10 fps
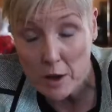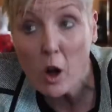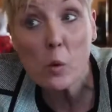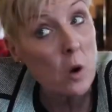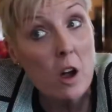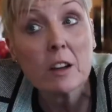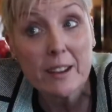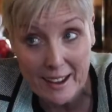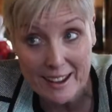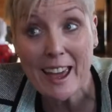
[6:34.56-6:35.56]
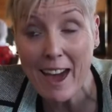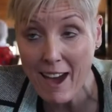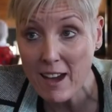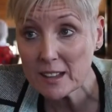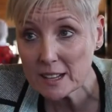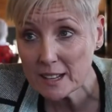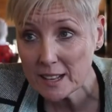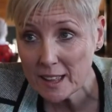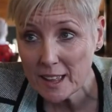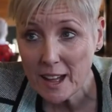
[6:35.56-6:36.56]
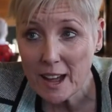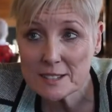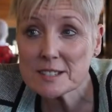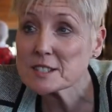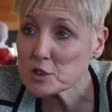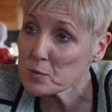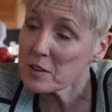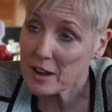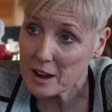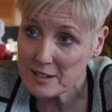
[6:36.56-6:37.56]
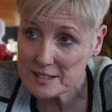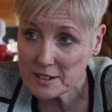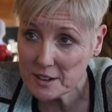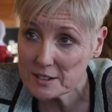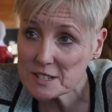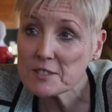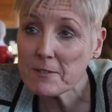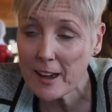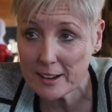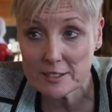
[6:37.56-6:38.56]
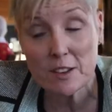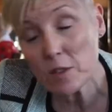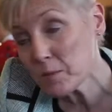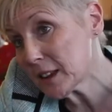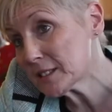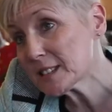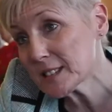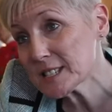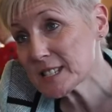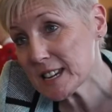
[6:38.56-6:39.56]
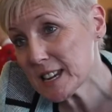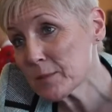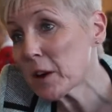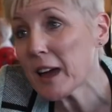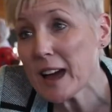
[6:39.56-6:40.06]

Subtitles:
we all work in care. And some of our residents find the maintenance team or the